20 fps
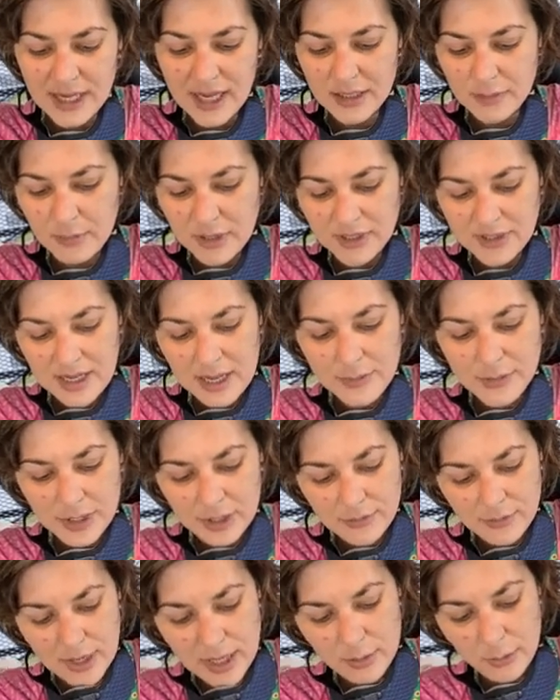
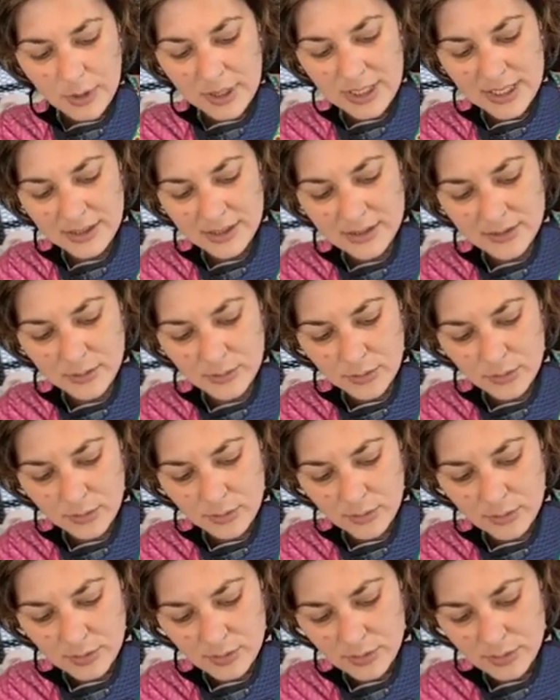stepdad, right, when his
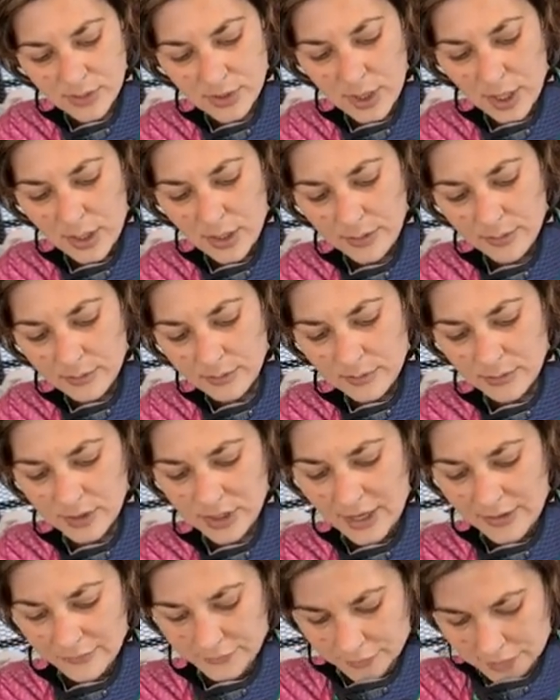son,
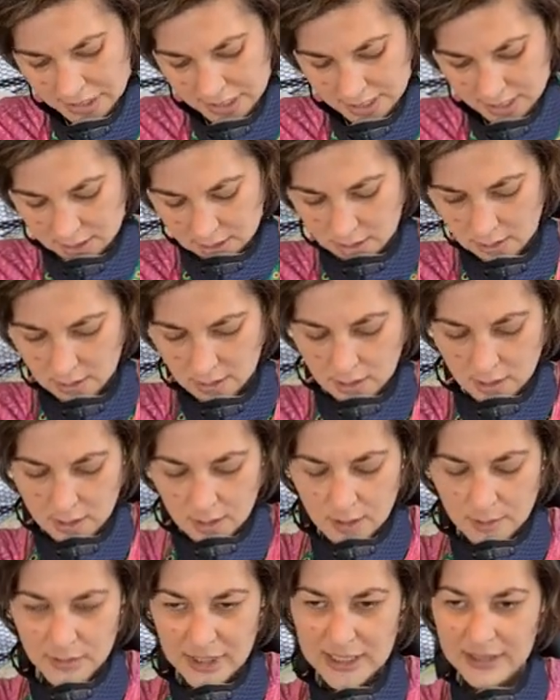Jeffrey,
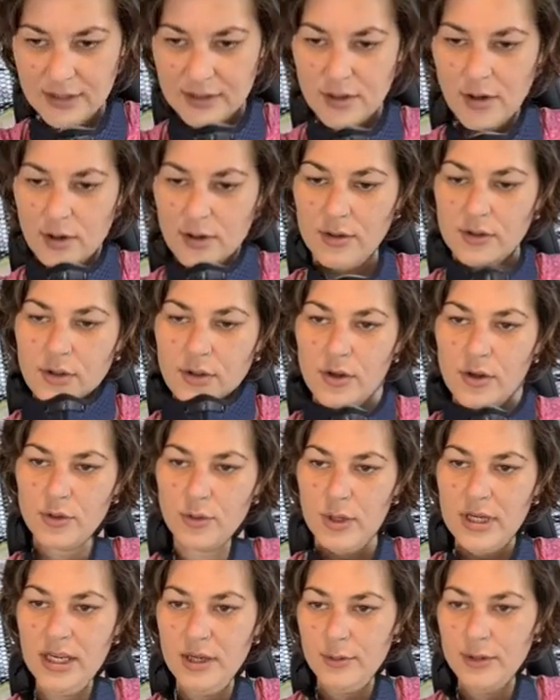bless his cotton
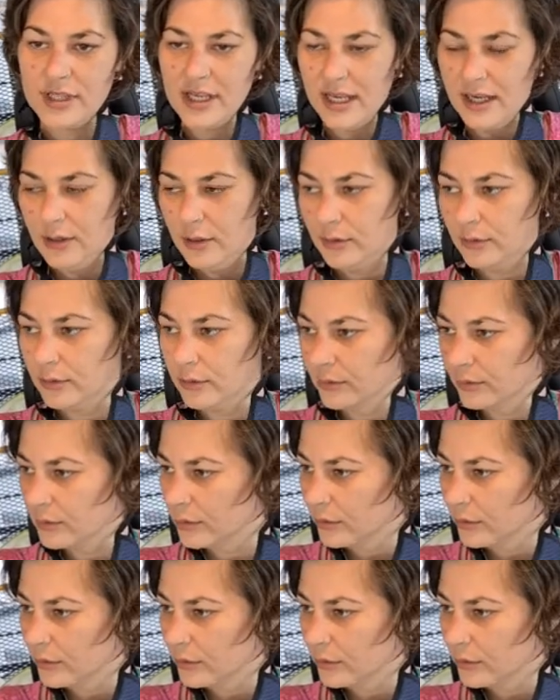socks, when he was ill,